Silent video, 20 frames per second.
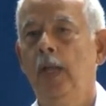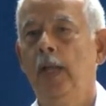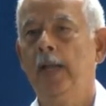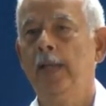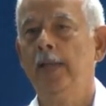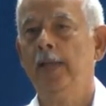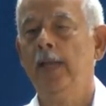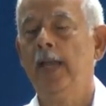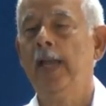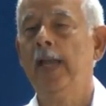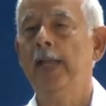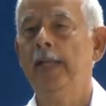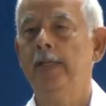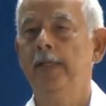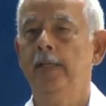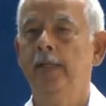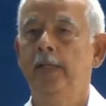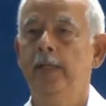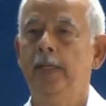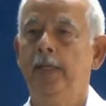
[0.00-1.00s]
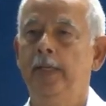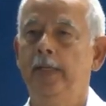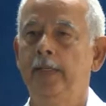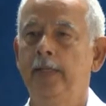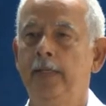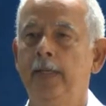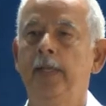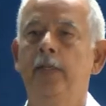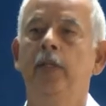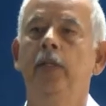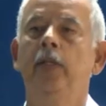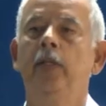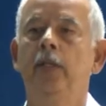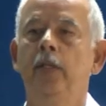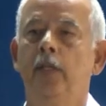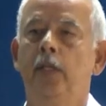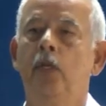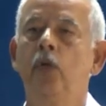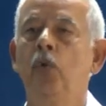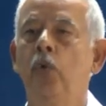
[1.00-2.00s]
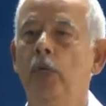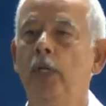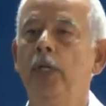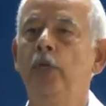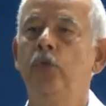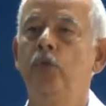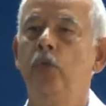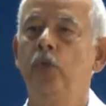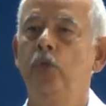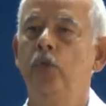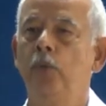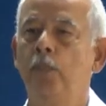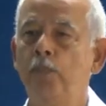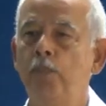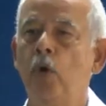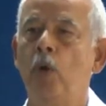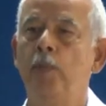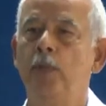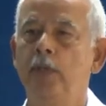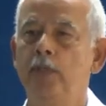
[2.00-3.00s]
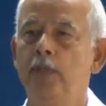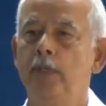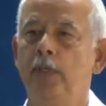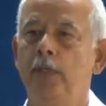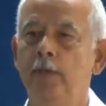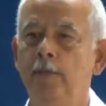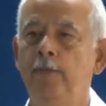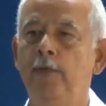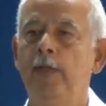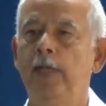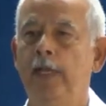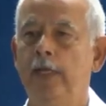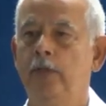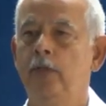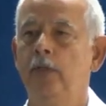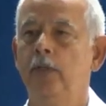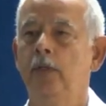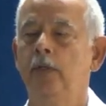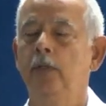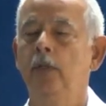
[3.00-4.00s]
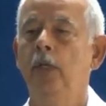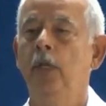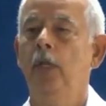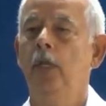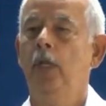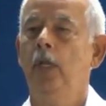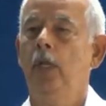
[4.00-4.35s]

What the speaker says: had a hand in getting the coalition to promise that if elected,